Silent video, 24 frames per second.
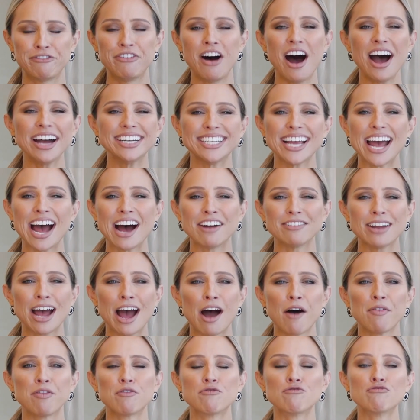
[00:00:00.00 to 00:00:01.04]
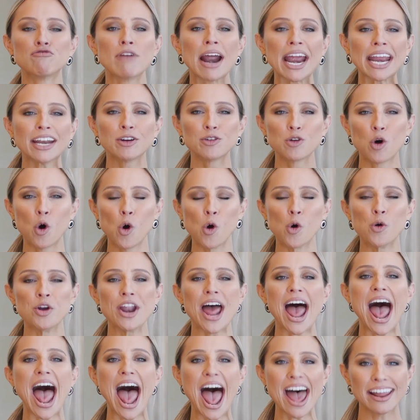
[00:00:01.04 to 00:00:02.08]
Find out how the Raine and Horne
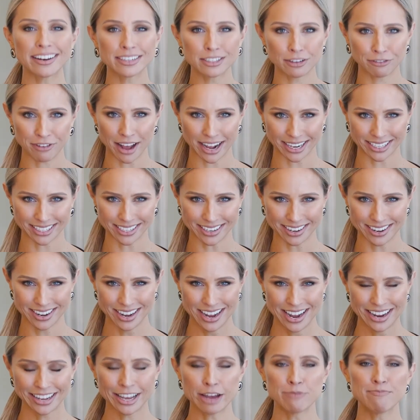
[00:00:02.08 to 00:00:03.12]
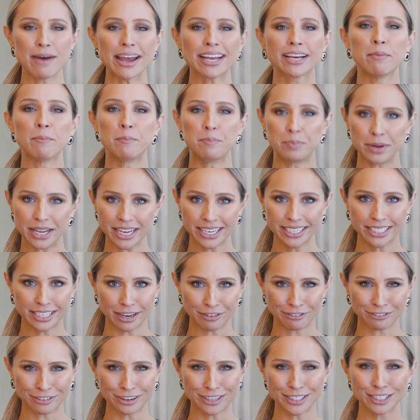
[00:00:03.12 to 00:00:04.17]
AND factor can make a big
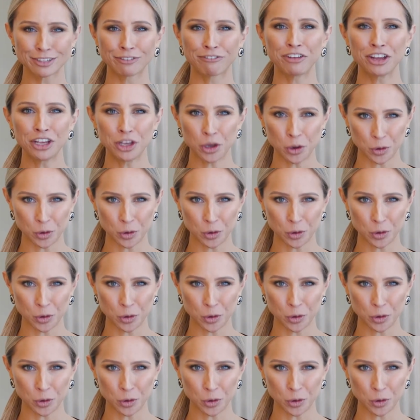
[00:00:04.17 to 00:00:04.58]
difference for